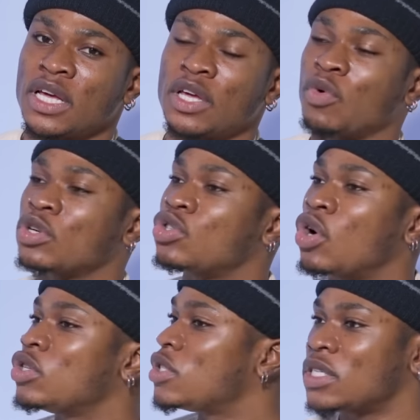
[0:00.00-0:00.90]
it was
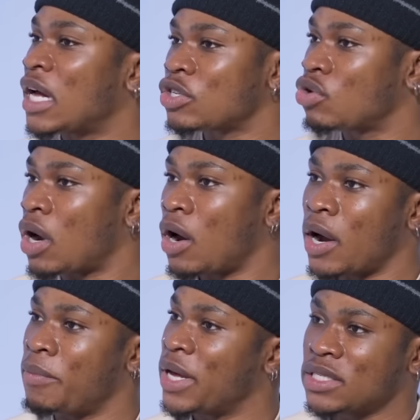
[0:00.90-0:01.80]
not, that's not how
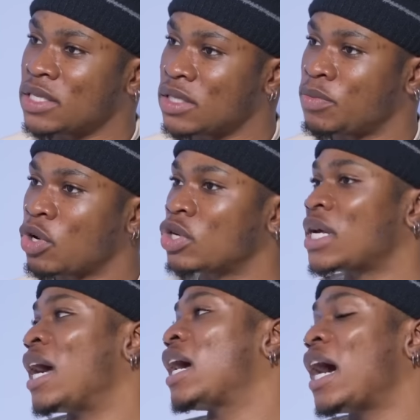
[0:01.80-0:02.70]
I meant it, because
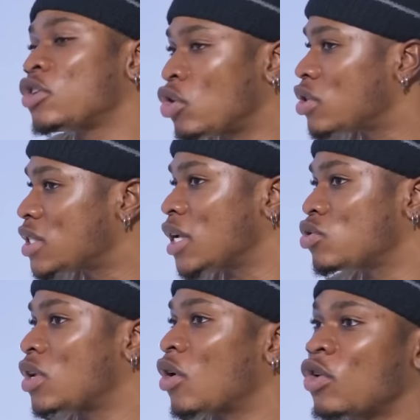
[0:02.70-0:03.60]
I could not
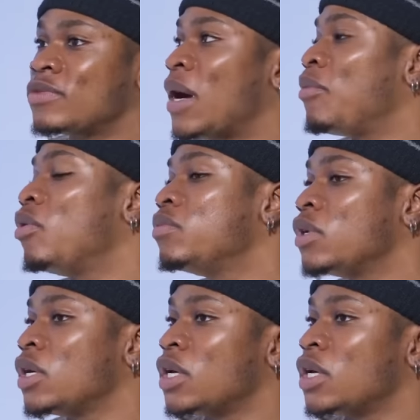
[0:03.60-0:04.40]
settle down, because my mom